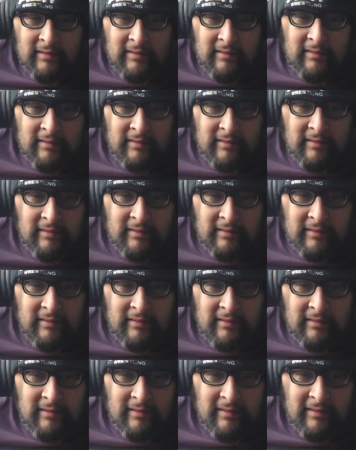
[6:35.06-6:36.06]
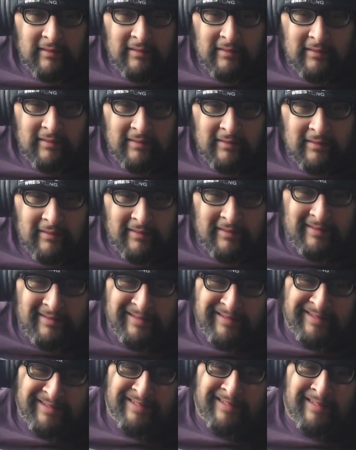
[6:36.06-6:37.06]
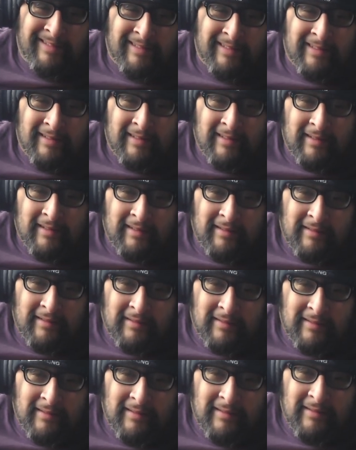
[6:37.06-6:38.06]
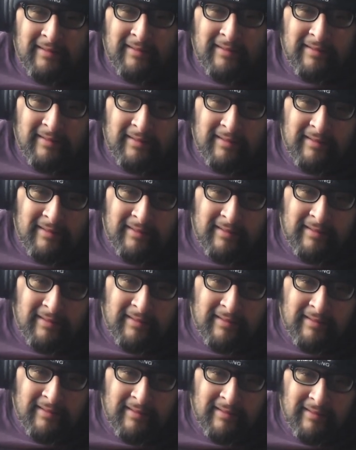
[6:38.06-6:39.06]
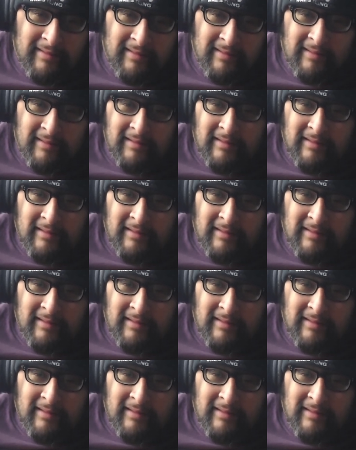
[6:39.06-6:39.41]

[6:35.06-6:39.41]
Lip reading: [no speech]